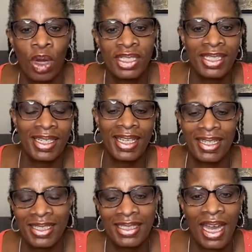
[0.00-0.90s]
Once
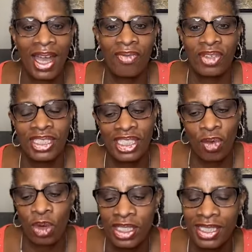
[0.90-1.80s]
again, it's time for
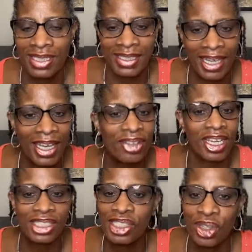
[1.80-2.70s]
someone to
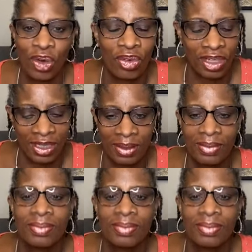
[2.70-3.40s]
tell their story.